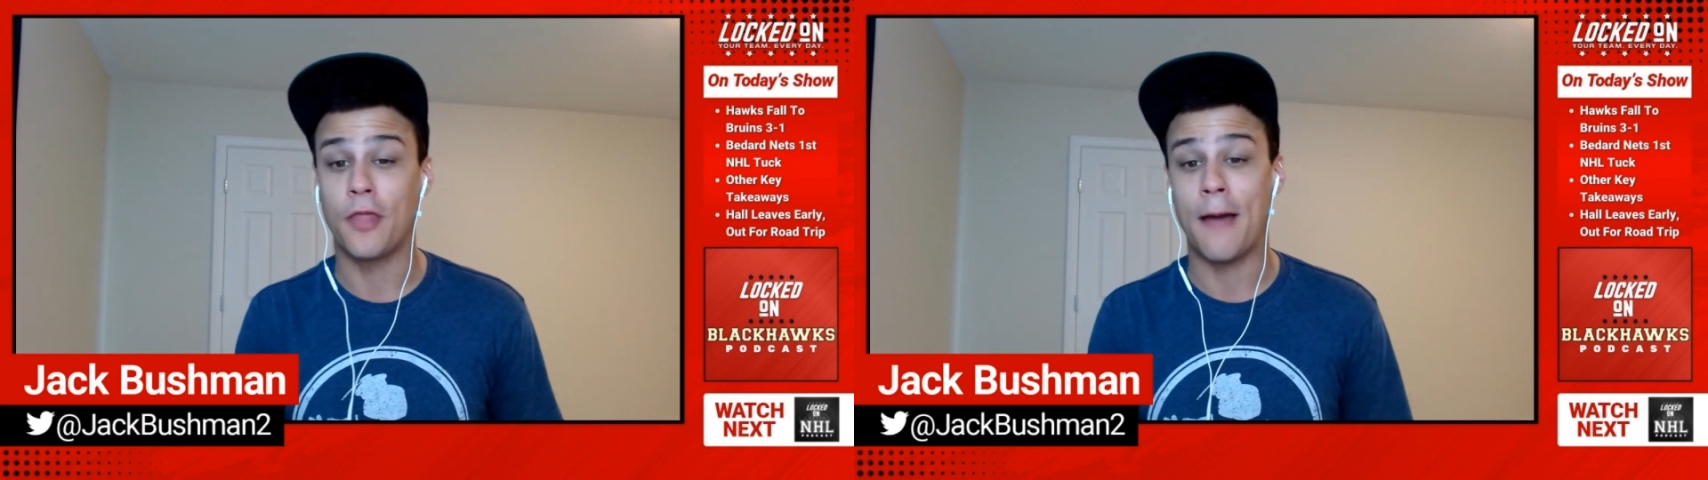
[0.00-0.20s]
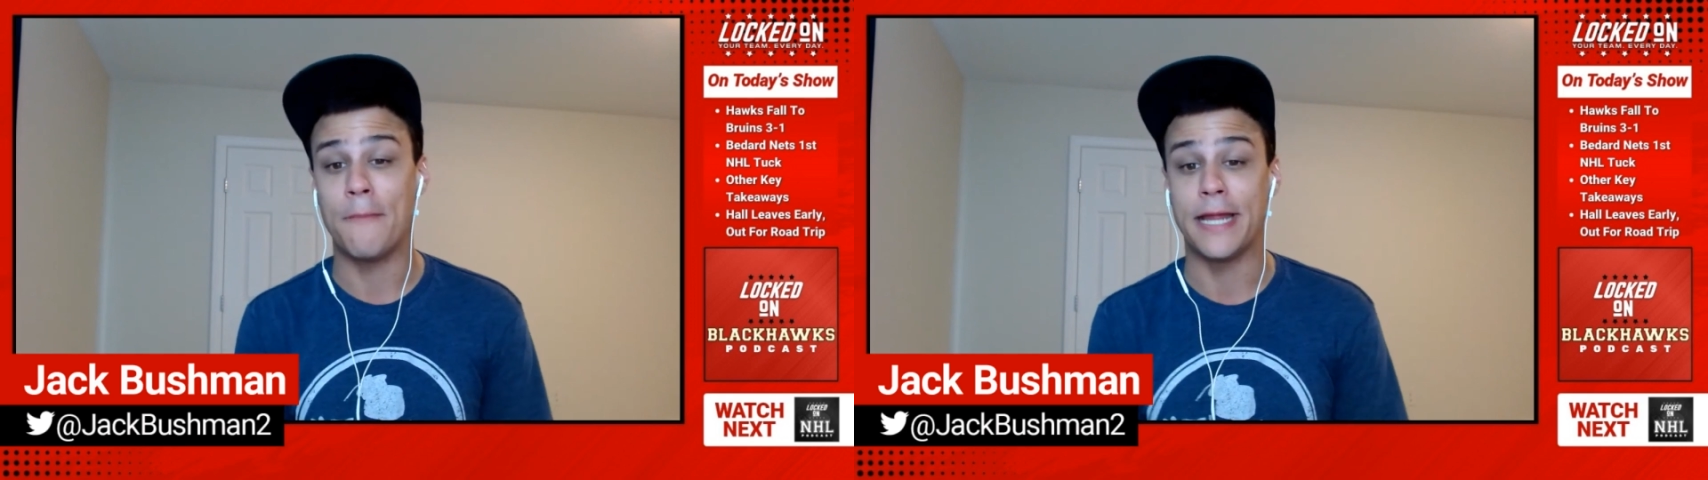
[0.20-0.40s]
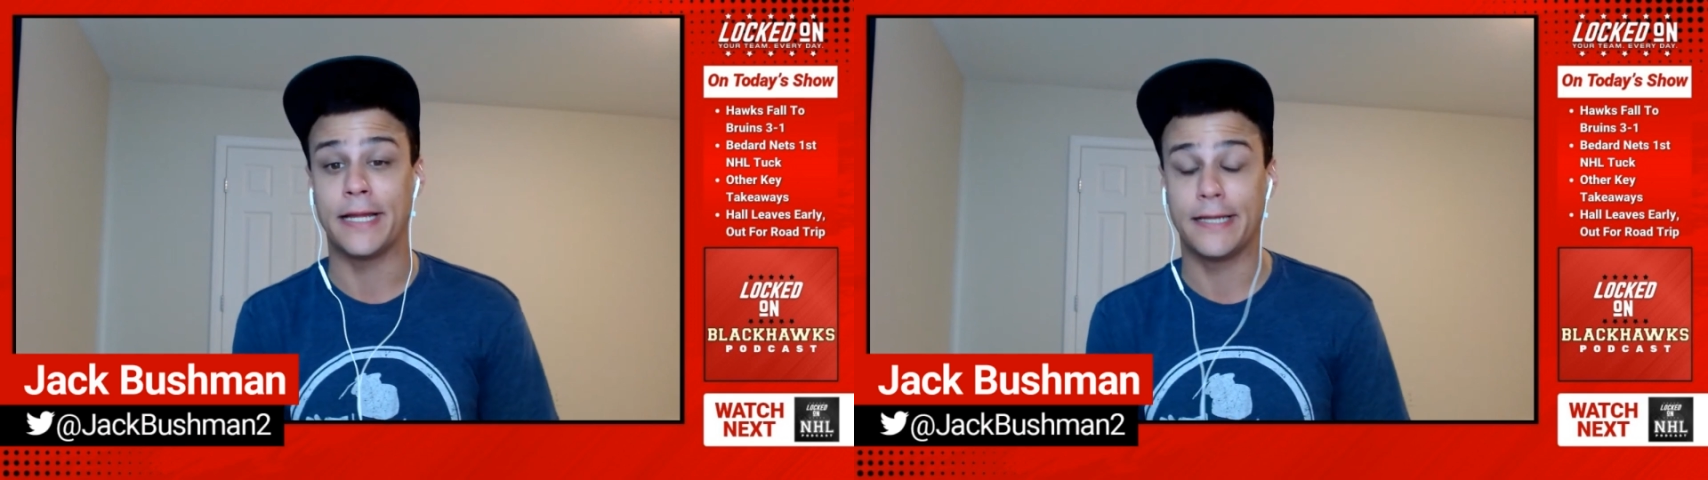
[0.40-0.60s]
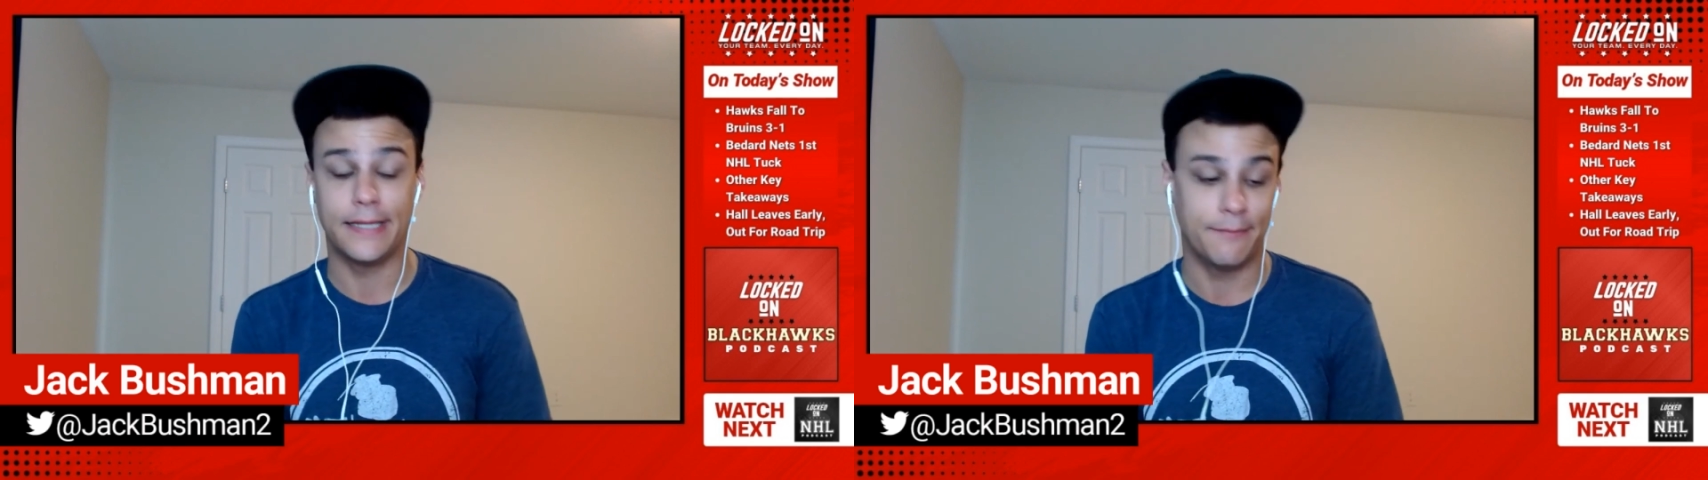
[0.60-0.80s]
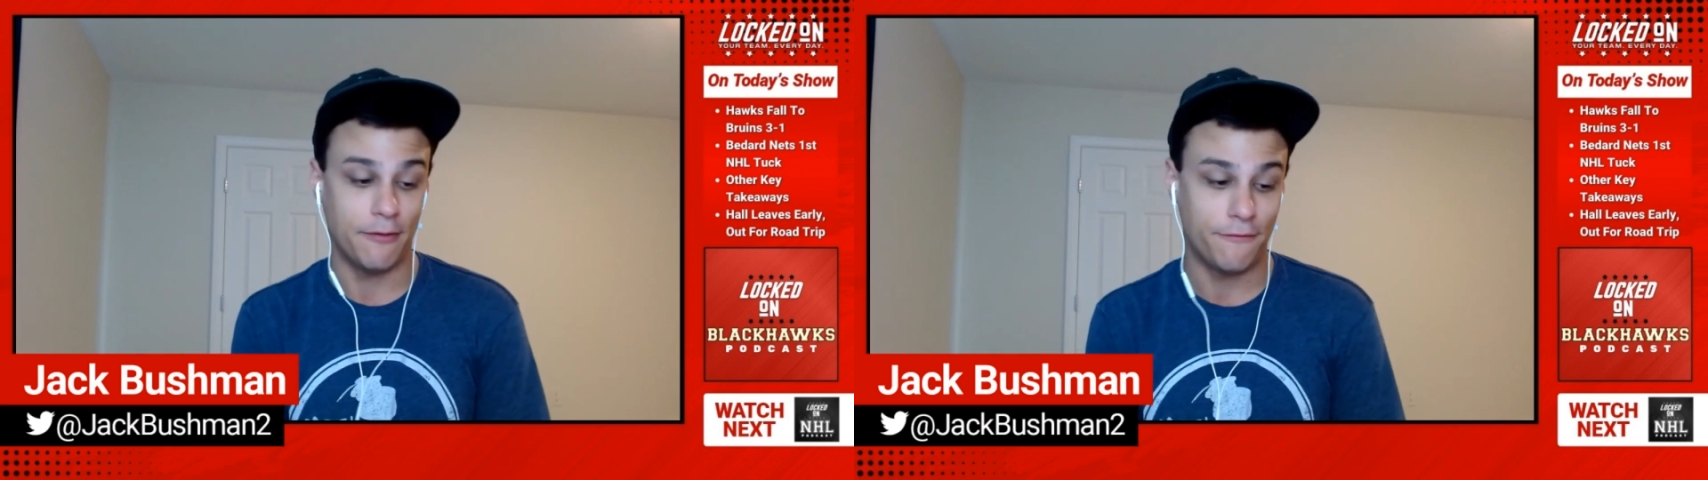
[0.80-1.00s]

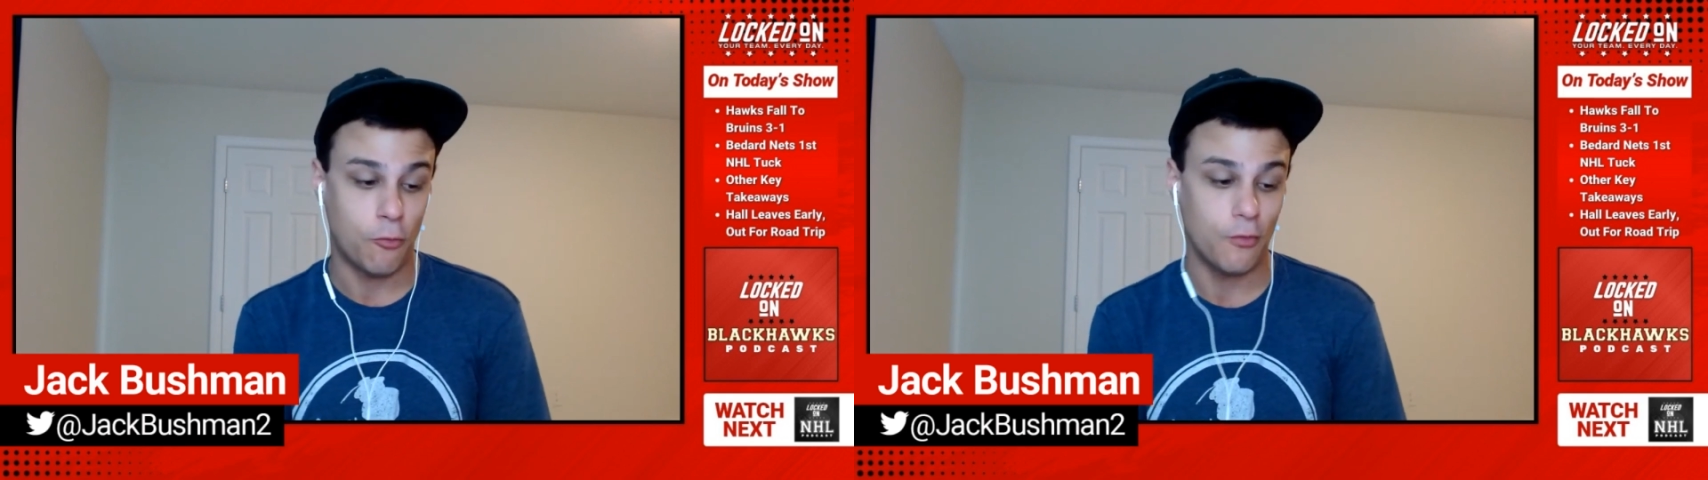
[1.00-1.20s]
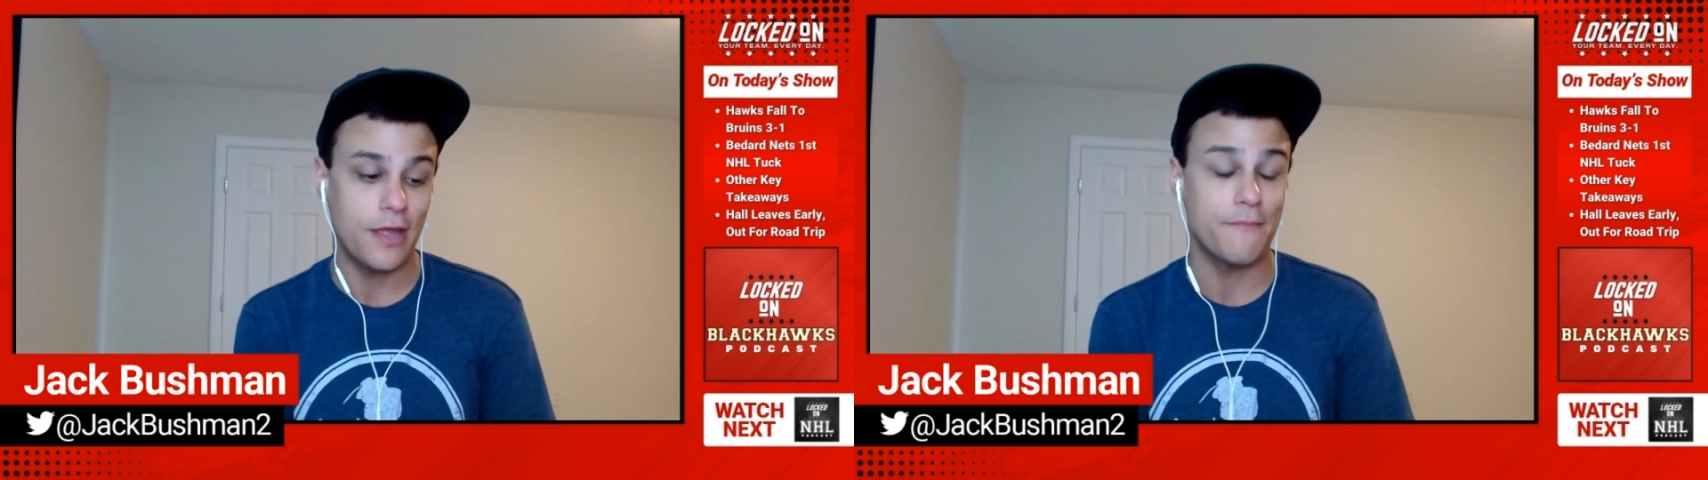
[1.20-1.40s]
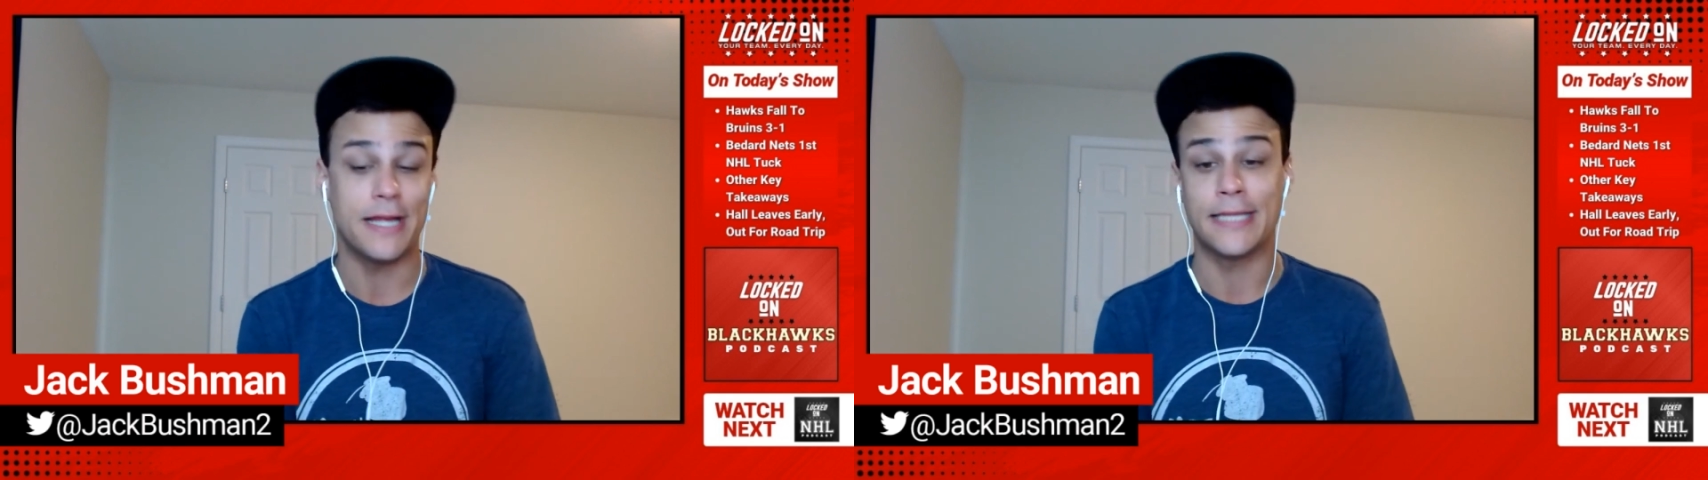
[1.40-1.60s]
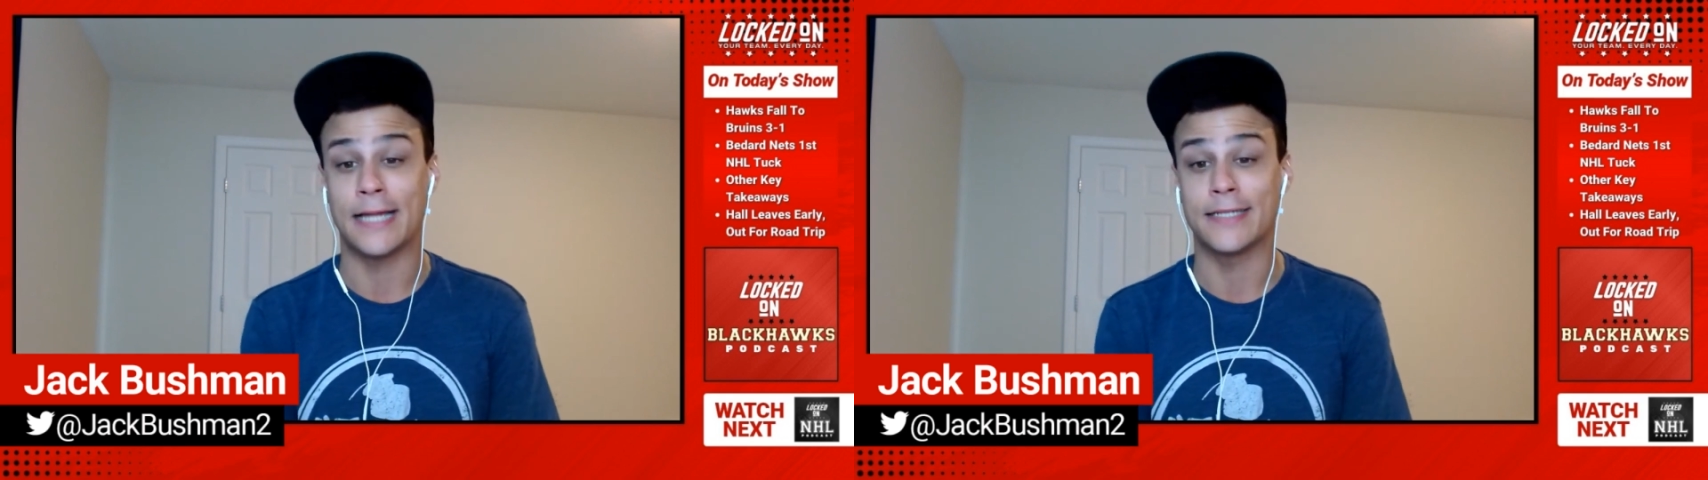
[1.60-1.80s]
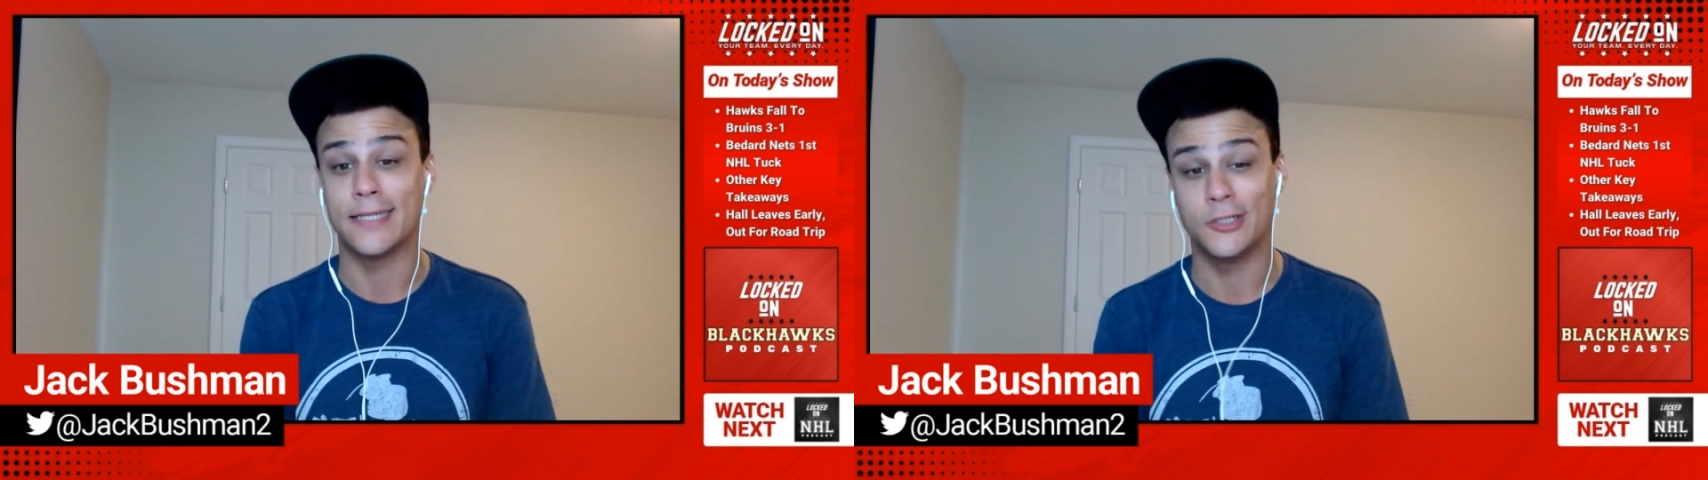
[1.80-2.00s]
they make that
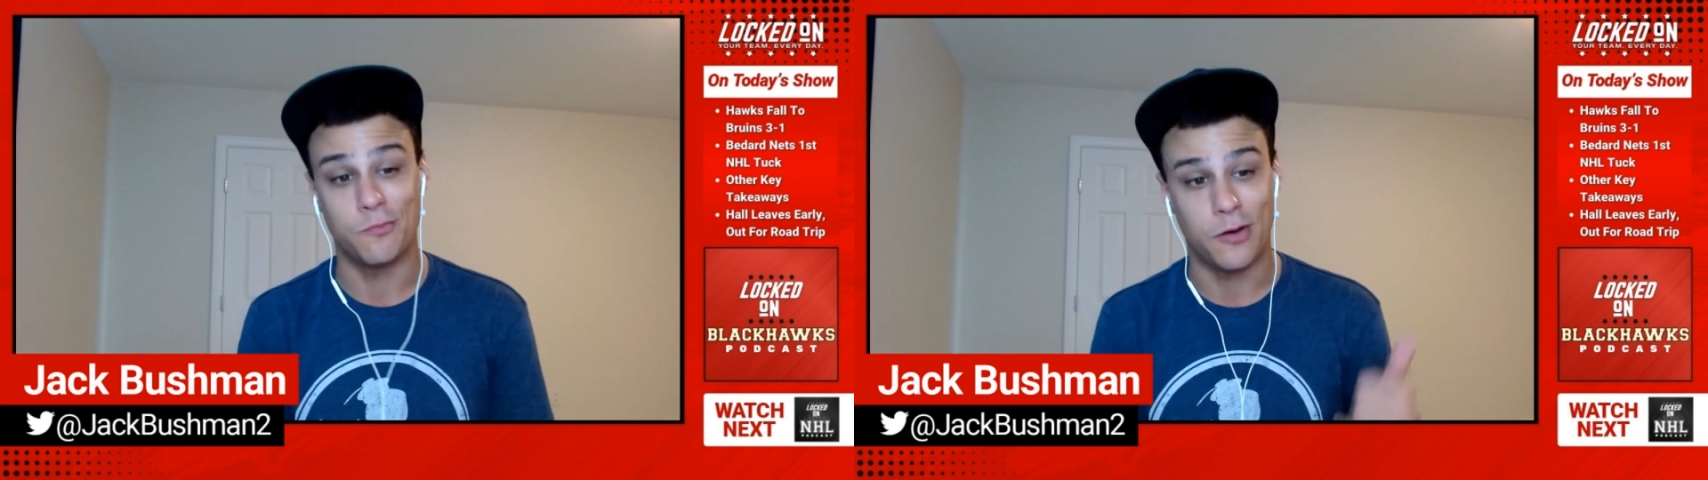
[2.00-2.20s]
decision.